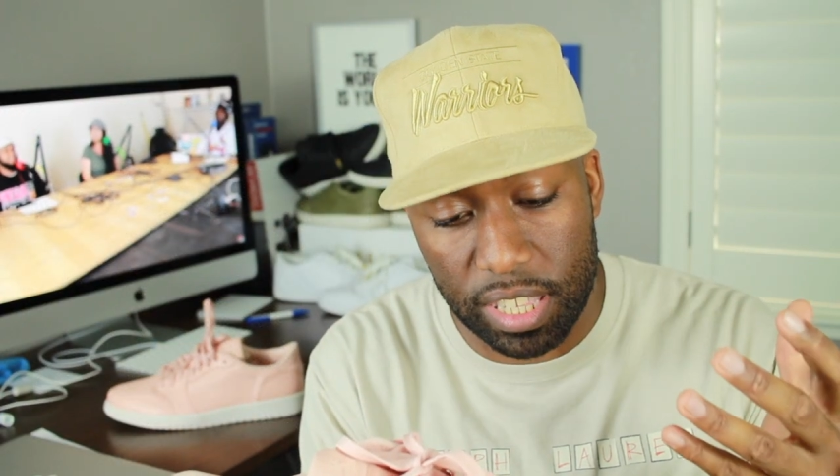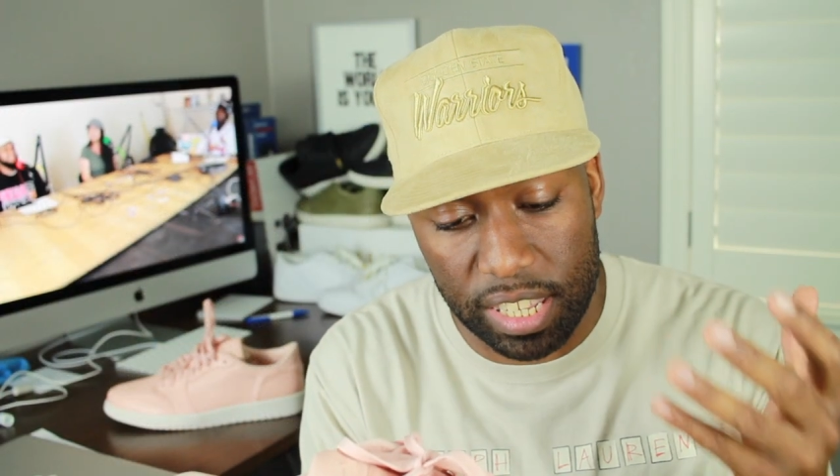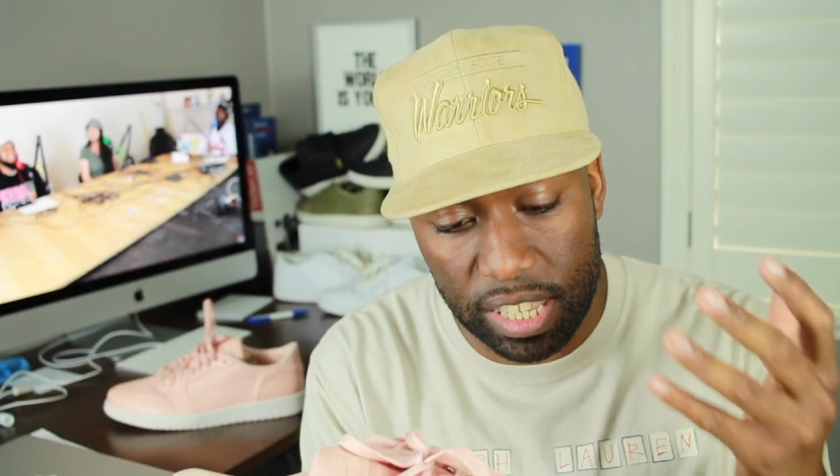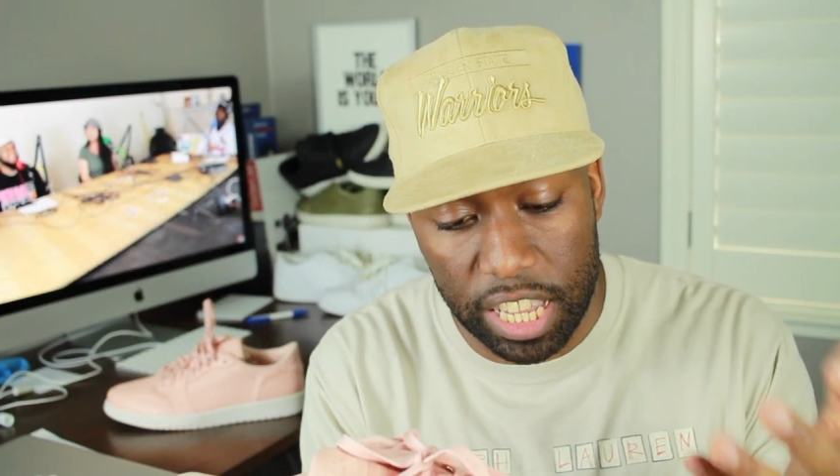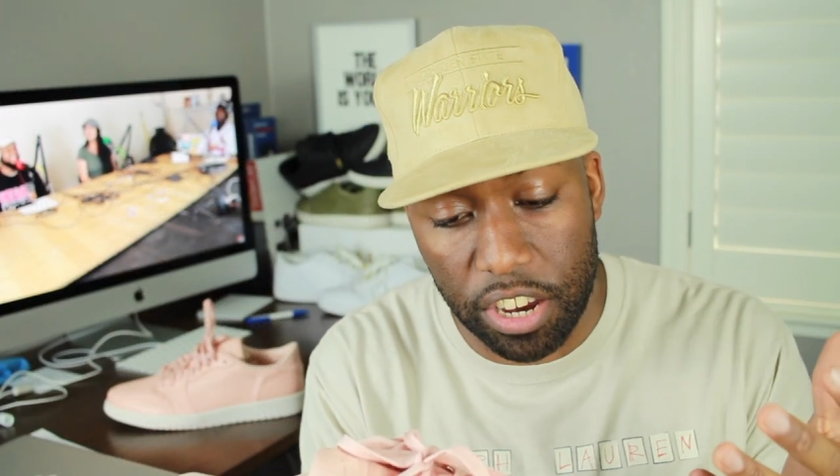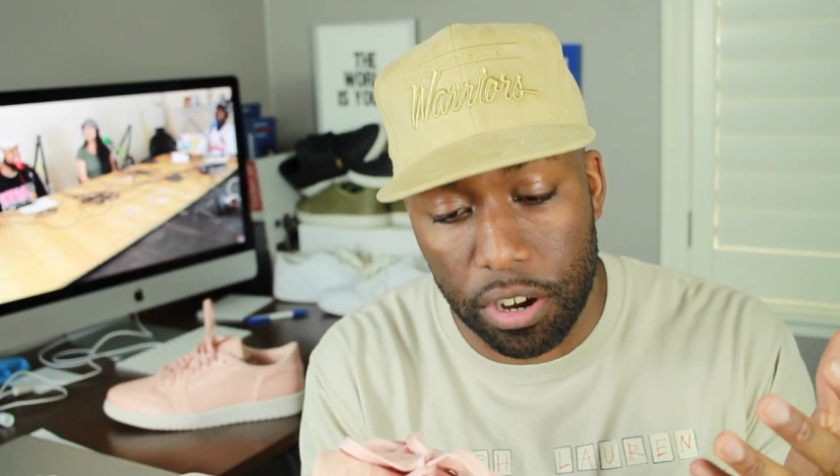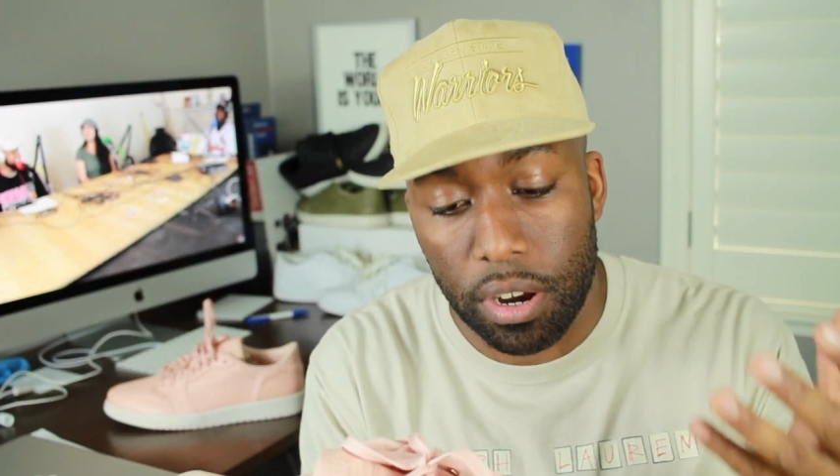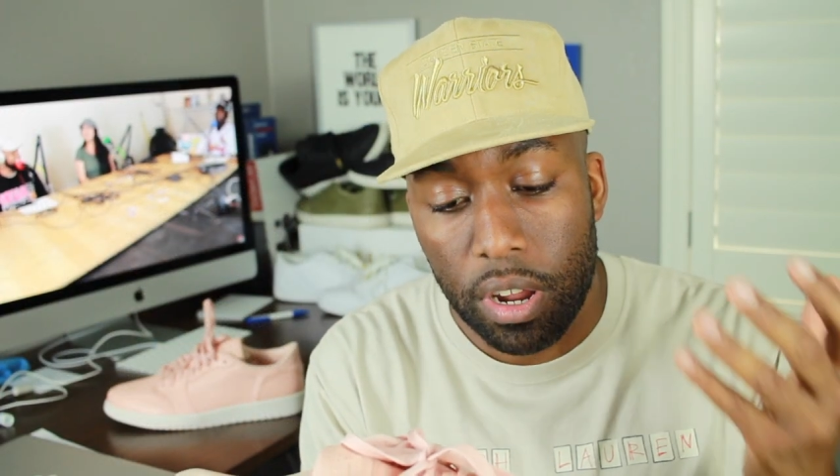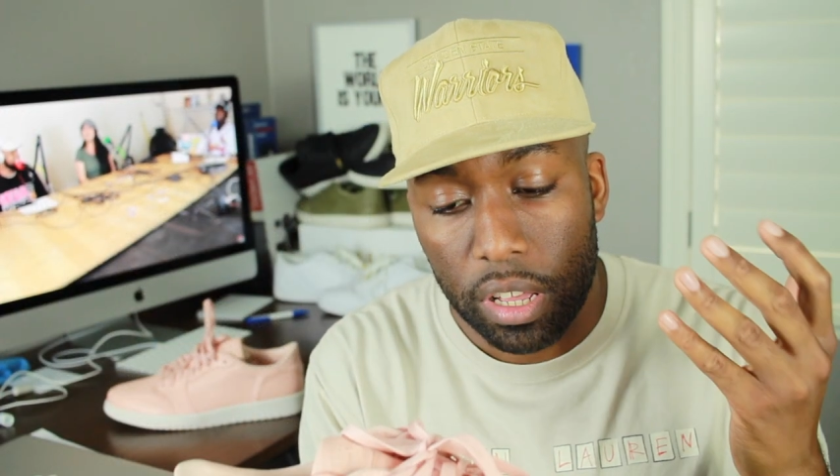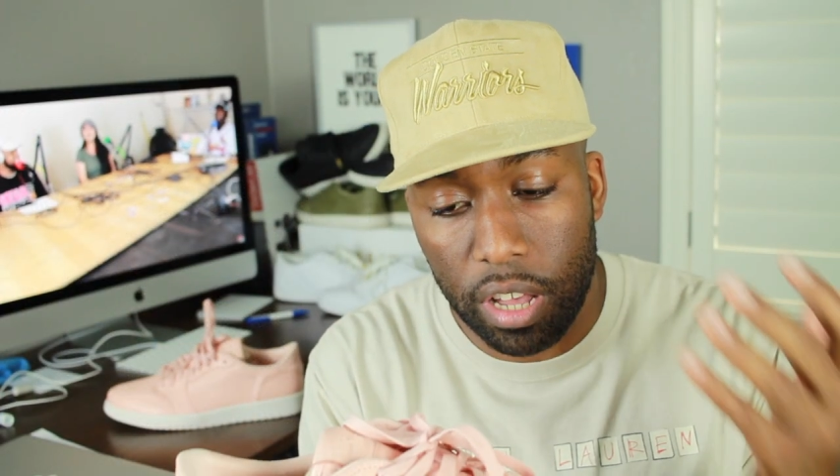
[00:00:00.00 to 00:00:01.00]
to the
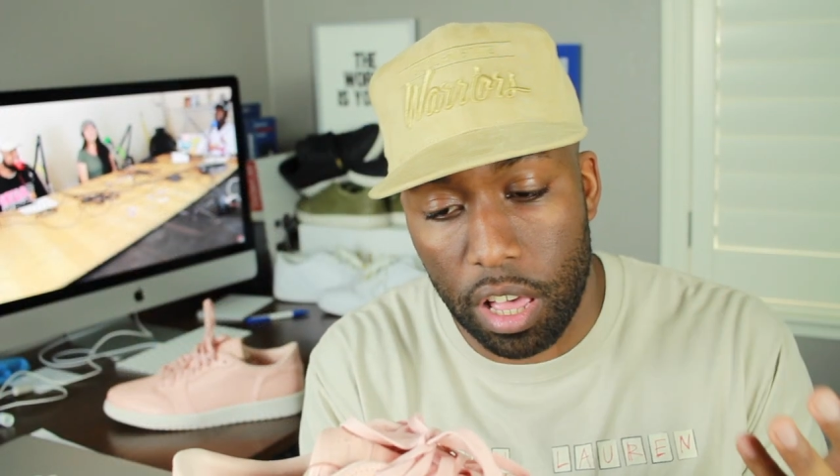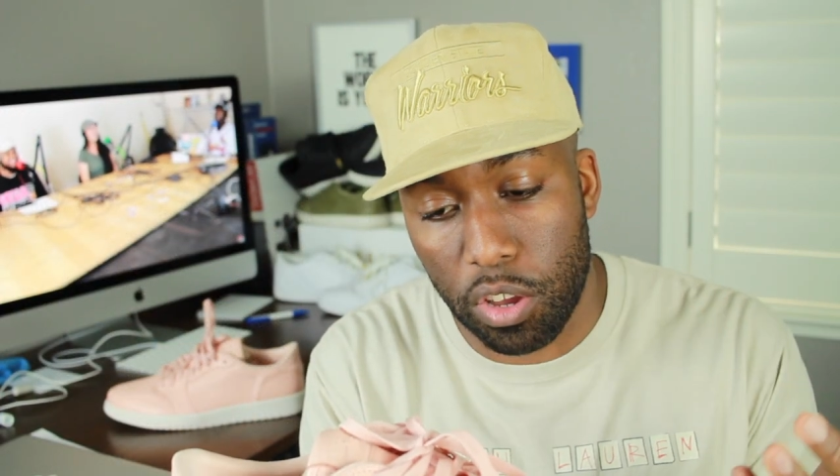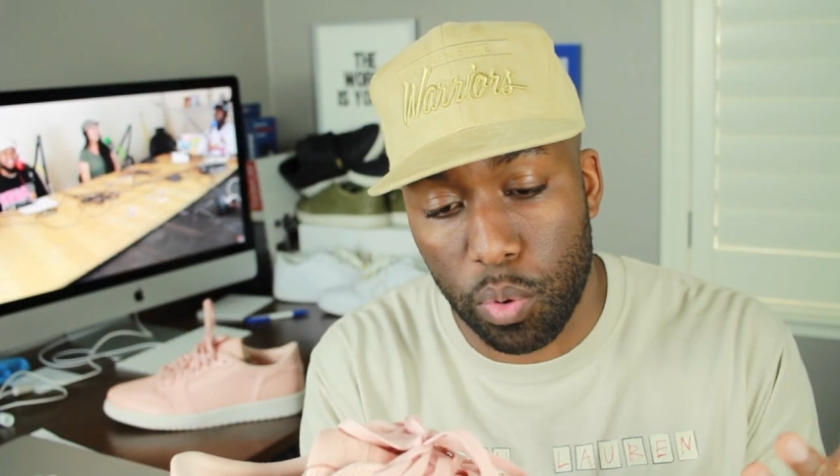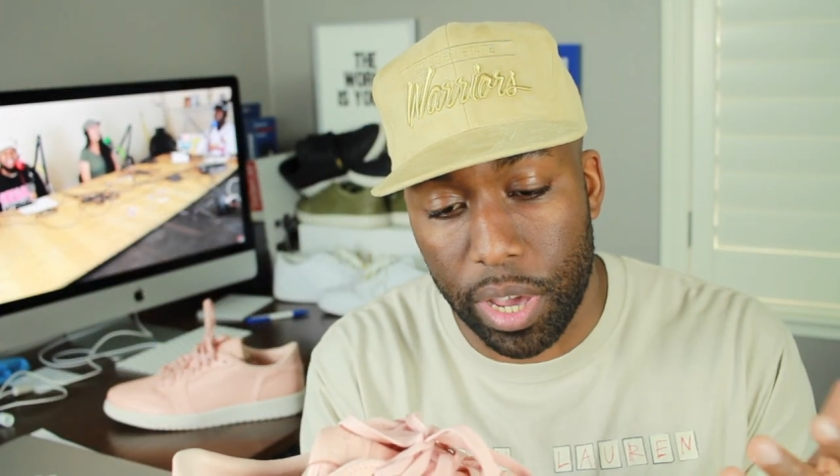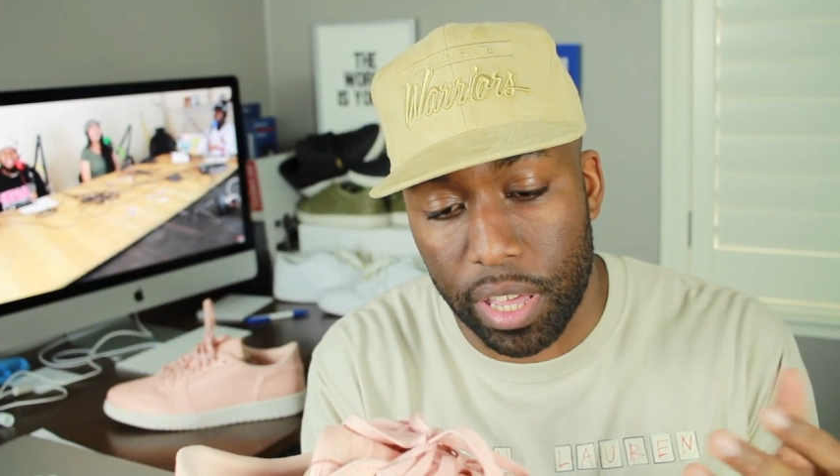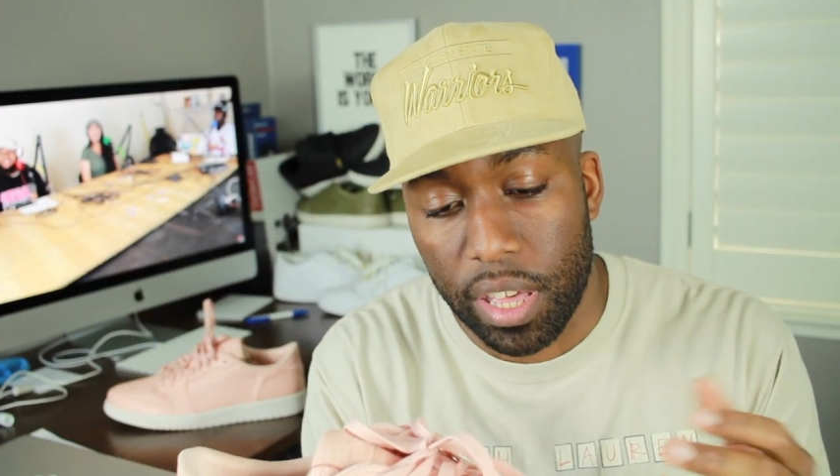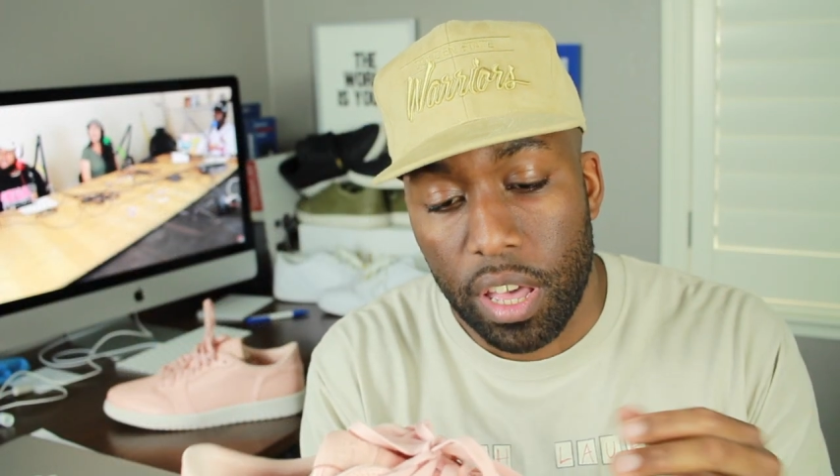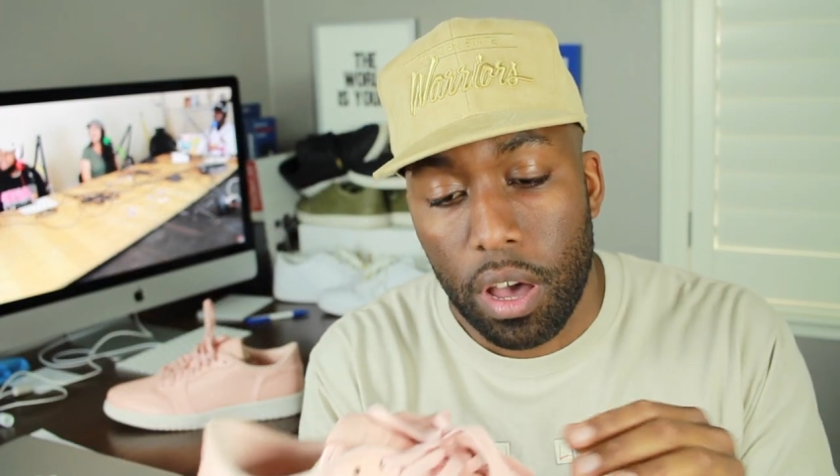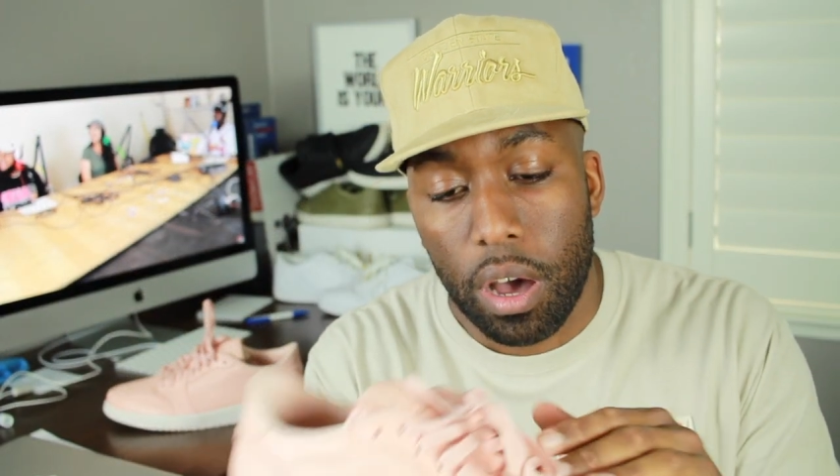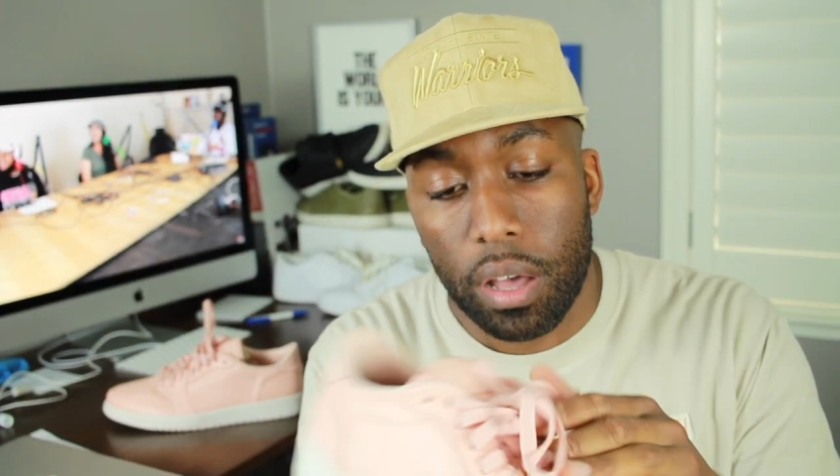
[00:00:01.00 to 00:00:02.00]
sneaker colorway.
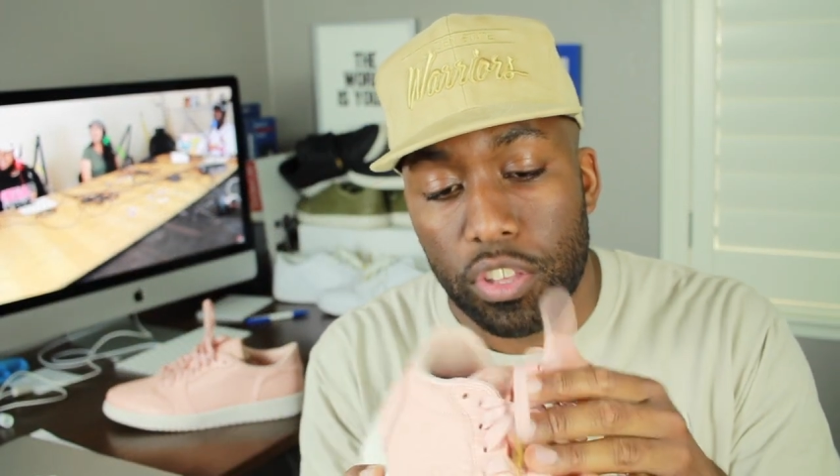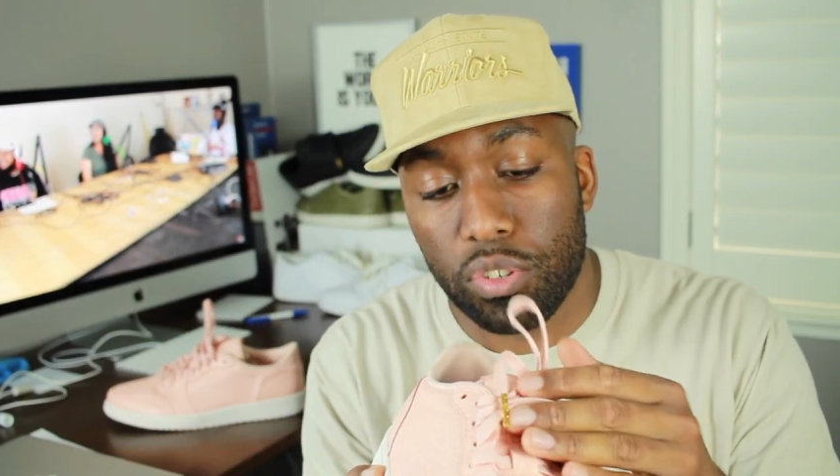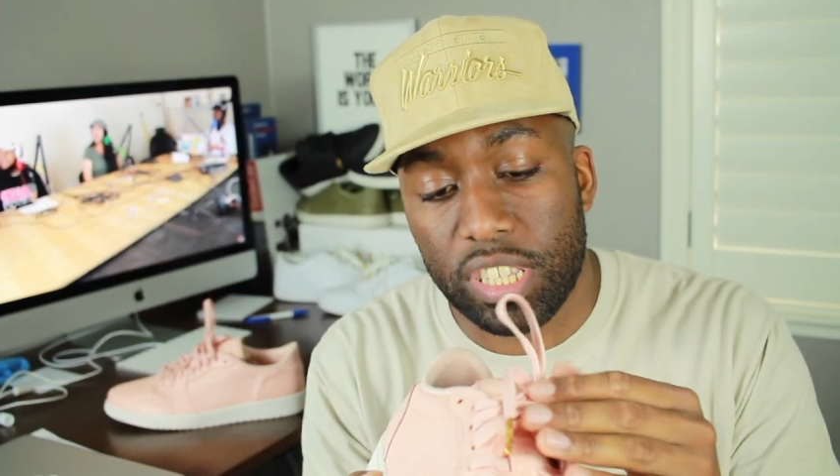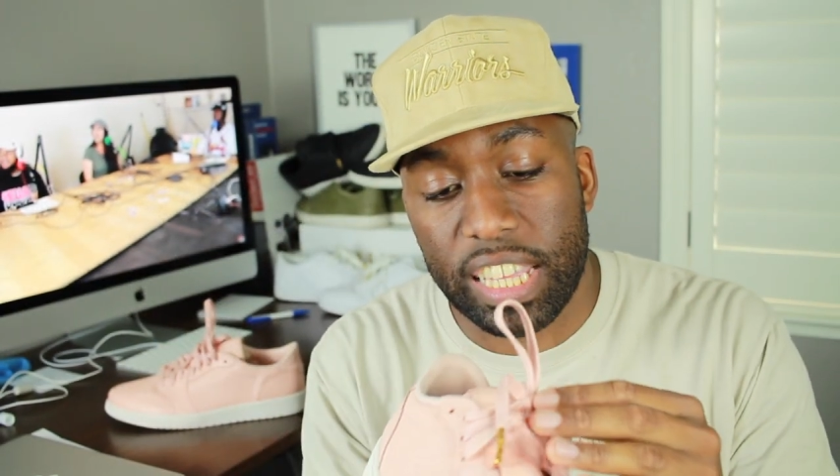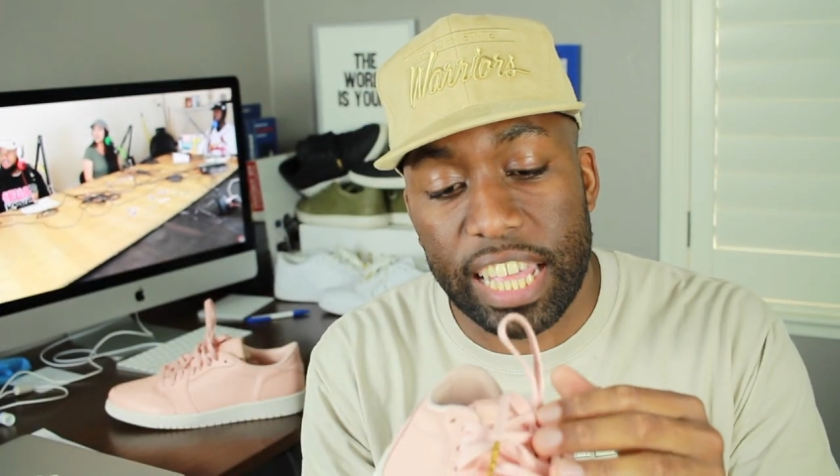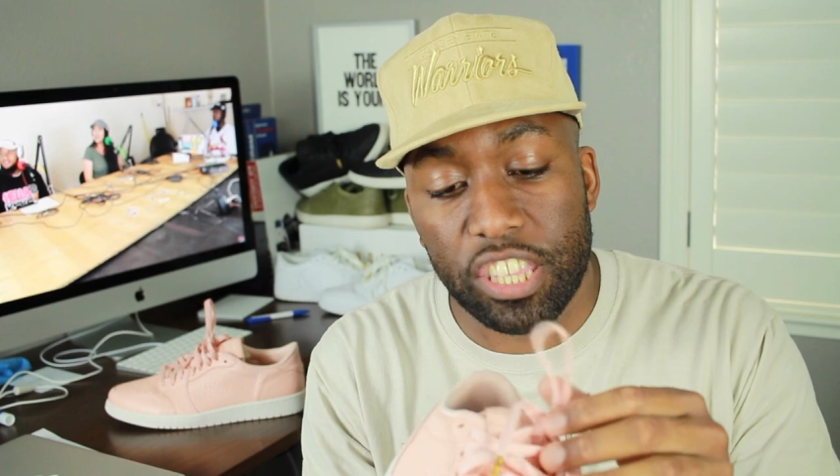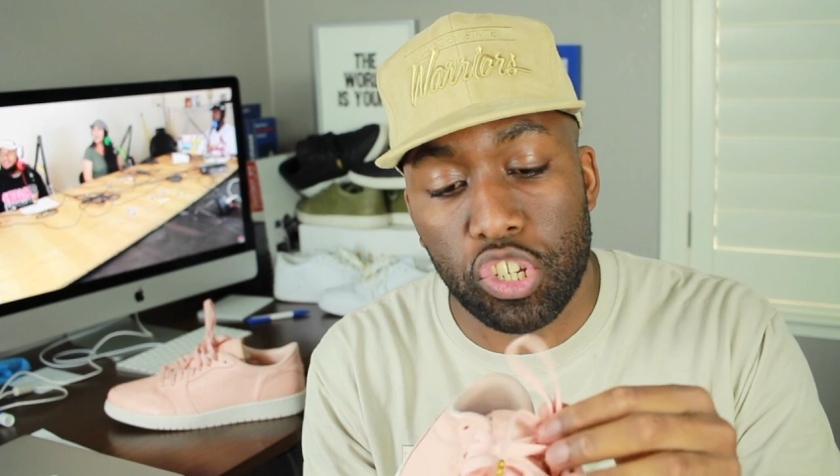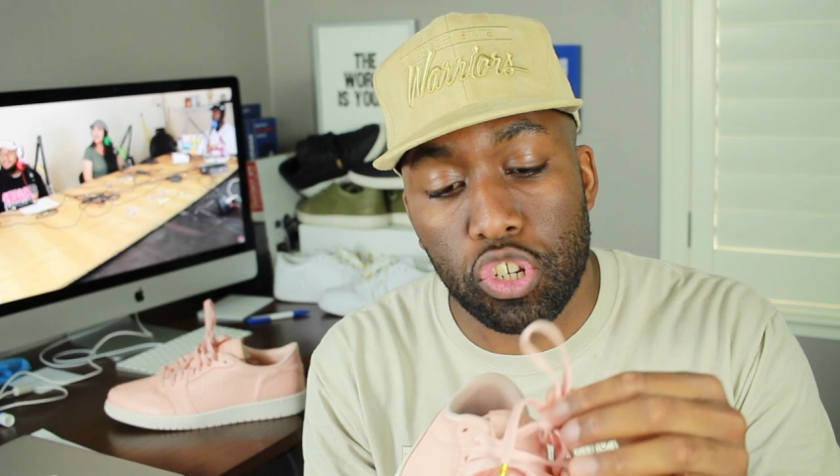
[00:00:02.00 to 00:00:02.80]
You'll see that the